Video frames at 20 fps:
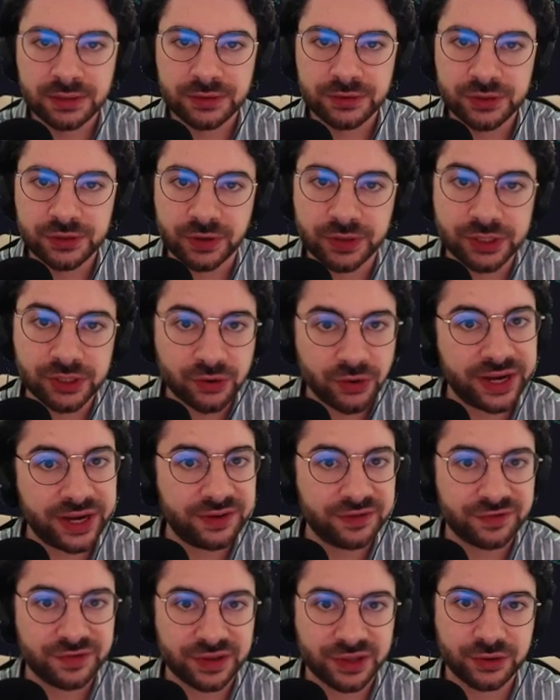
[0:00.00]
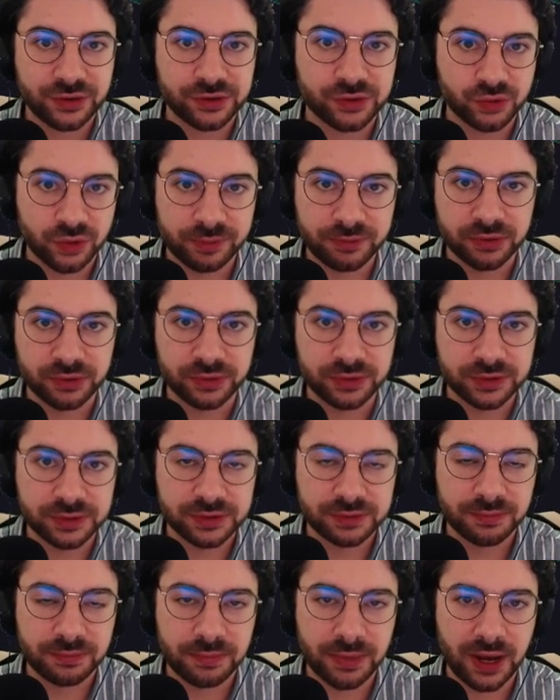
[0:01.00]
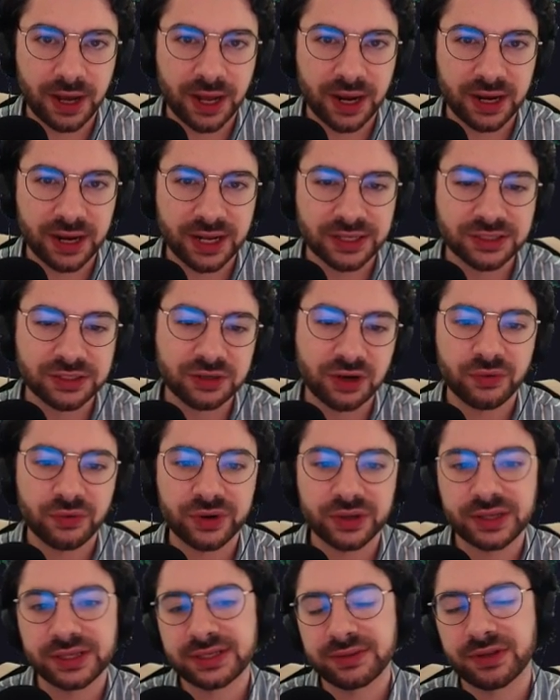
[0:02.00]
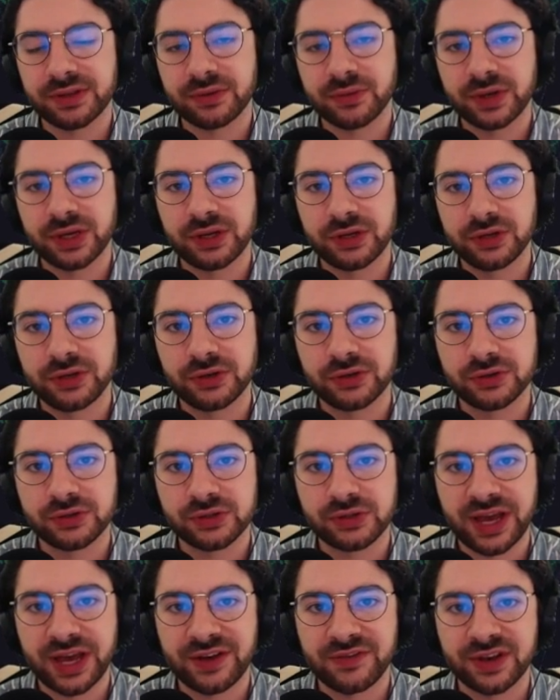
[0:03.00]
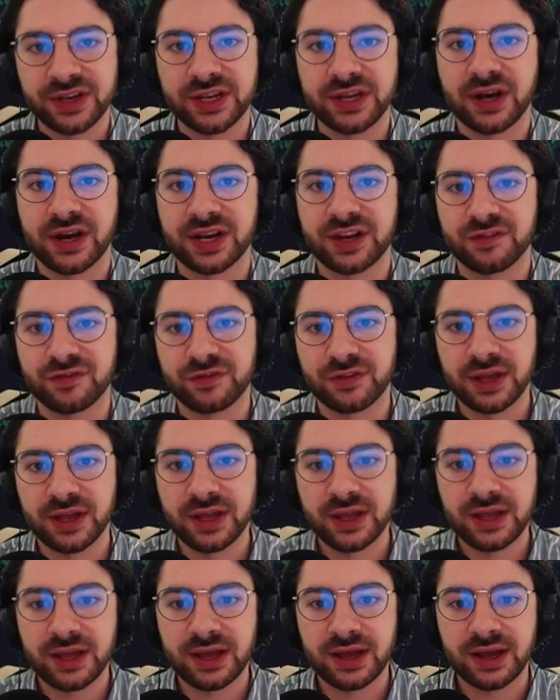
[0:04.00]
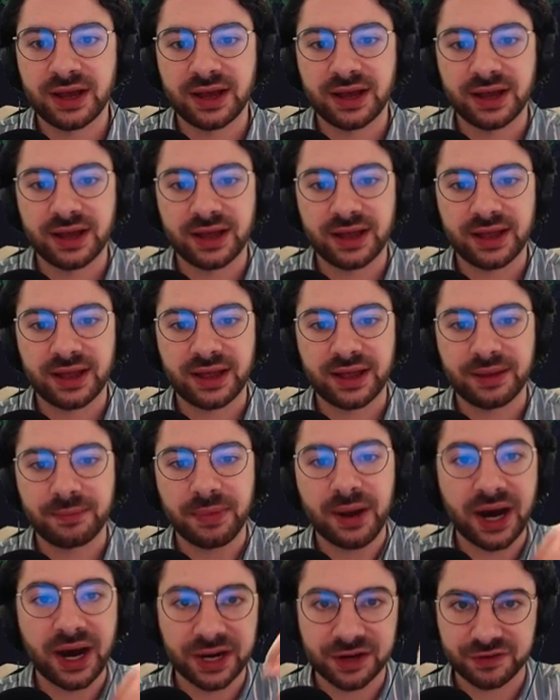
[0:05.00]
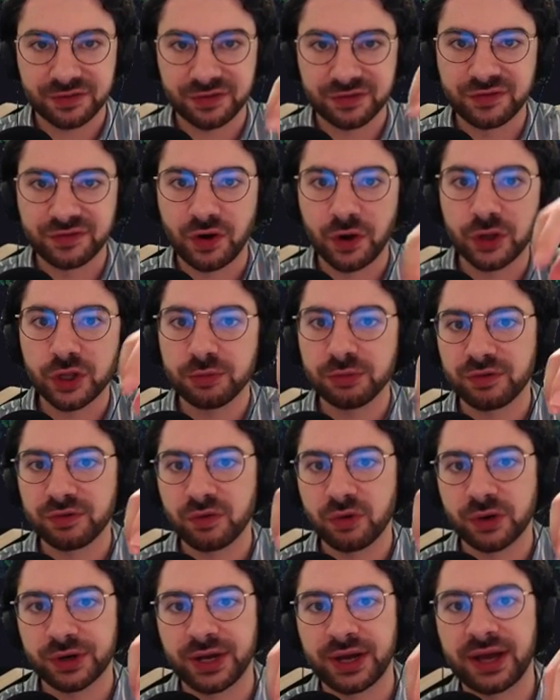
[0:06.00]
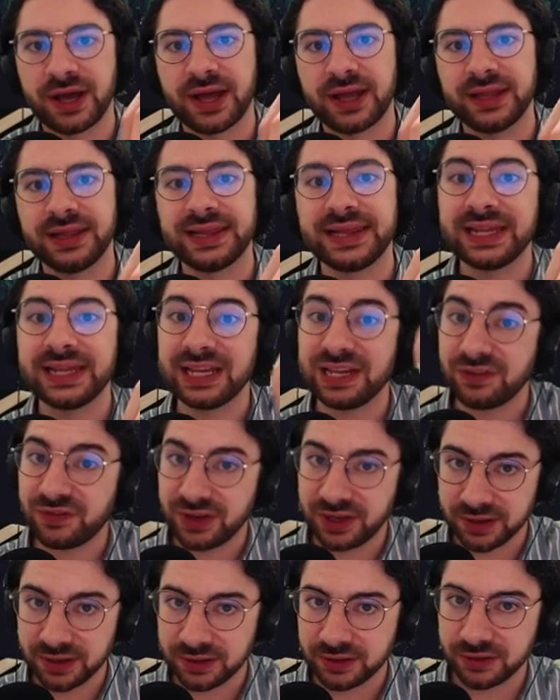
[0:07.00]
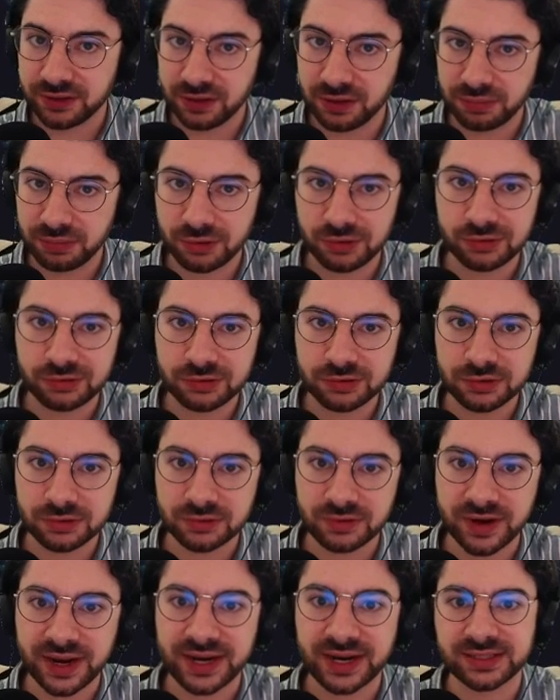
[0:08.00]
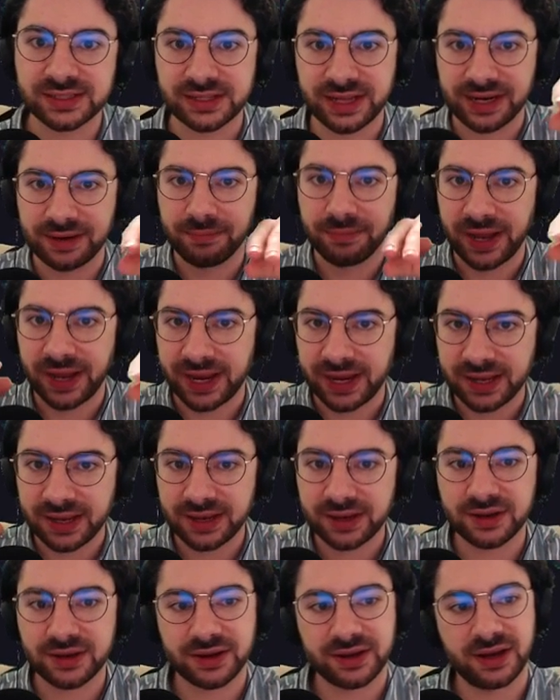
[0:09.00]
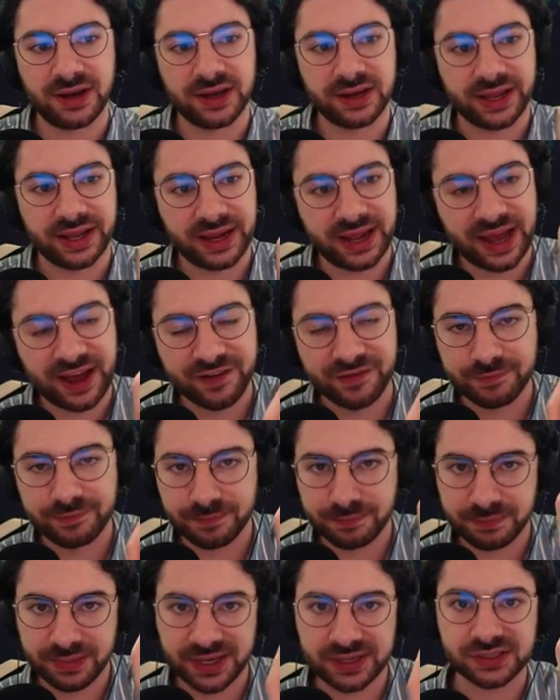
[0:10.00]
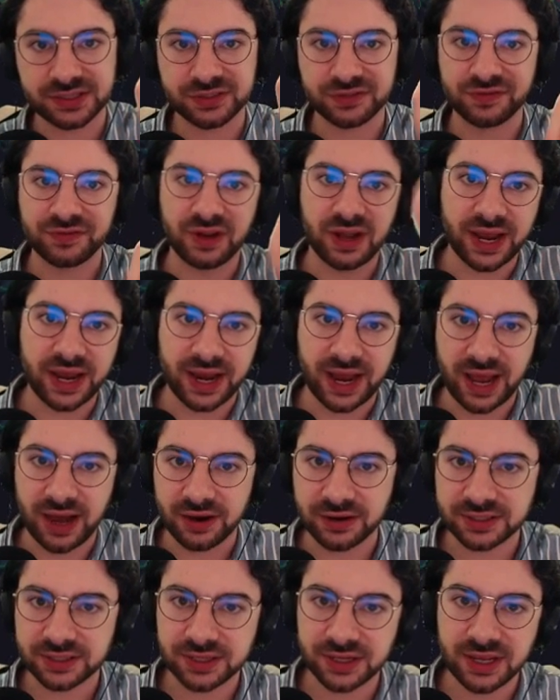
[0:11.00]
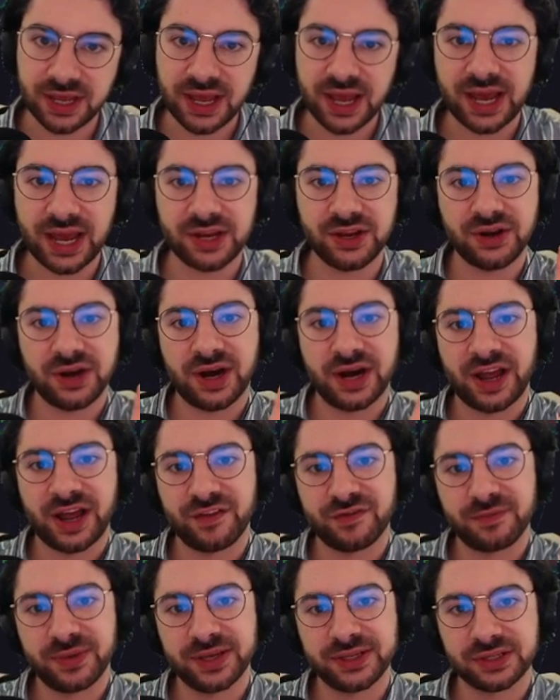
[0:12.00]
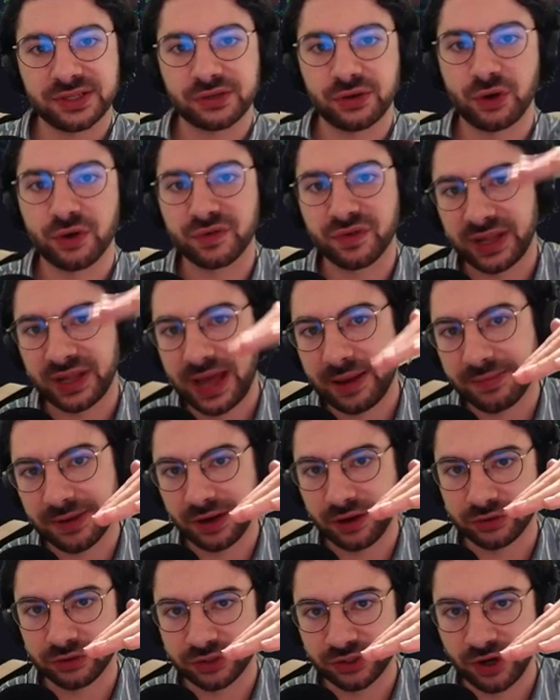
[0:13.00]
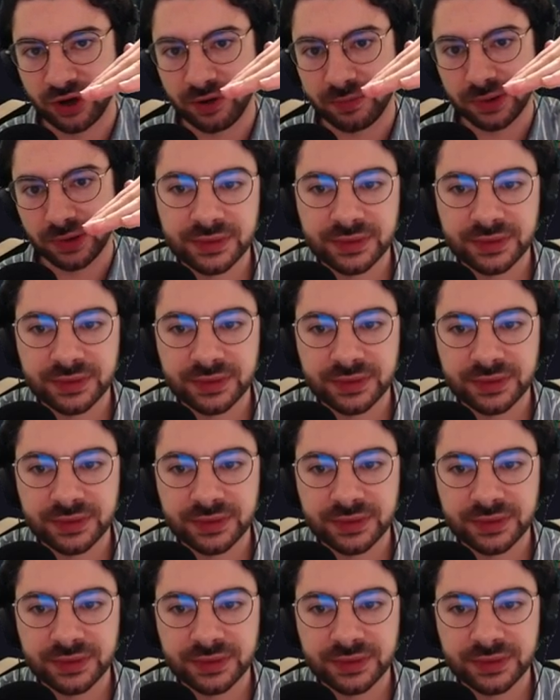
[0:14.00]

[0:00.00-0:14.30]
So it's great for those ripples, but it's not really something that we could use to have any kind of uh, part of the volume of water leaving the pool, right? It's like a blanket. It can't like have pieces flying out, and you can't have pieces overlapping on top.